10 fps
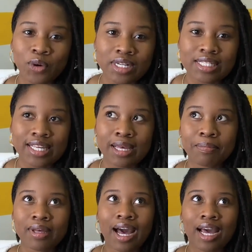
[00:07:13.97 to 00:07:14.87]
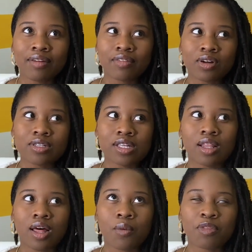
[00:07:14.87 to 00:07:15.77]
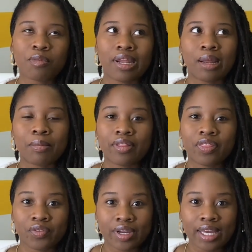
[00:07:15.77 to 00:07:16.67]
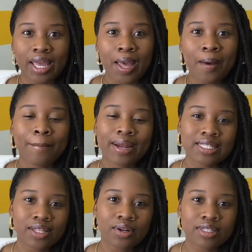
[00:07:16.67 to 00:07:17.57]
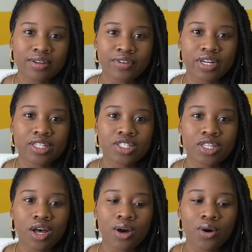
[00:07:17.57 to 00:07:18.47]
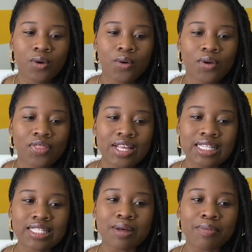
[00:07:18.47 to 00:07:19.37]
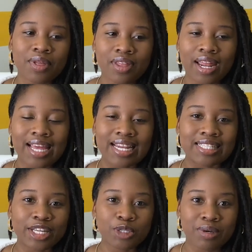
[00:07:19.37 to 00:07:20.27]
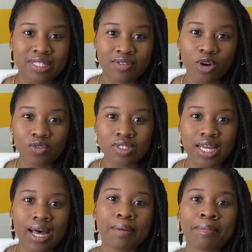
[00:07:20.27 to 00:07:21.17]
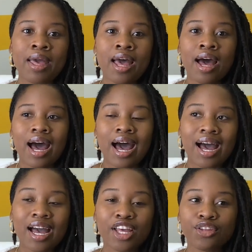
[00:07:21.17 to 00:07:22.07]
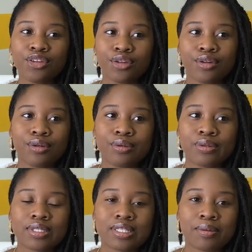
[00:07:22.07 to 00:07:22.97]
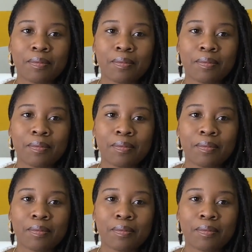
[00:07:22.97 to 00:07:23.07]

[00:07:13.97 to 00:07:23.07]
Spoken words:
4 tip kind of goes along with my number 3, but it's a little different. So this is something that I had to teach myself over time. I use